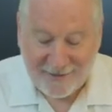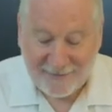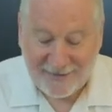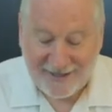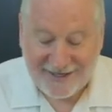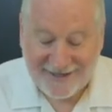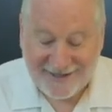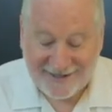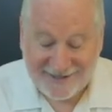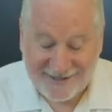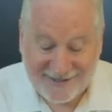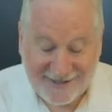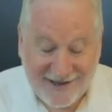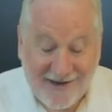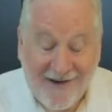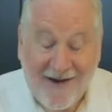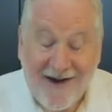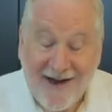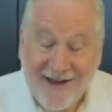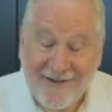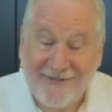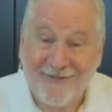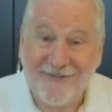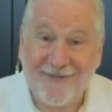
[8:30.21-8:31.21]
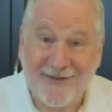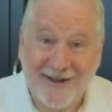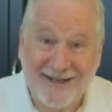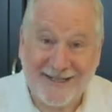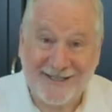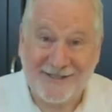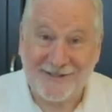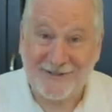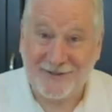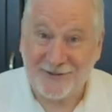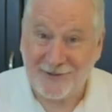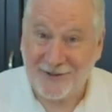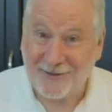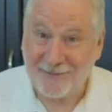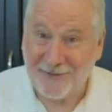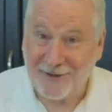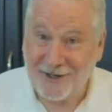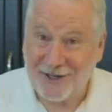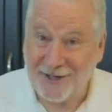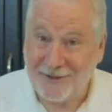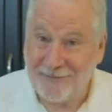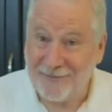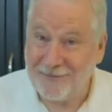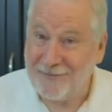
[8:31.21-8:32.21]
because I find
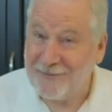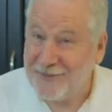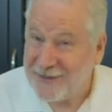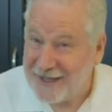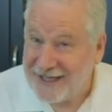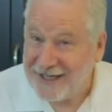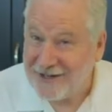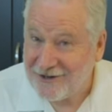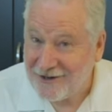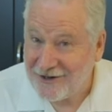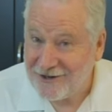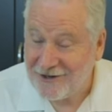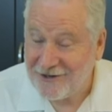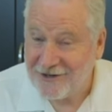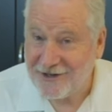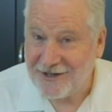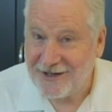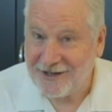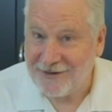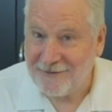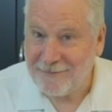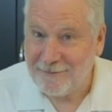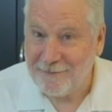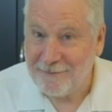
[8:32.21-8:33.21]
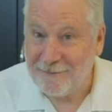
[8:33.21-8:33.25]
store-bought pretty darn good.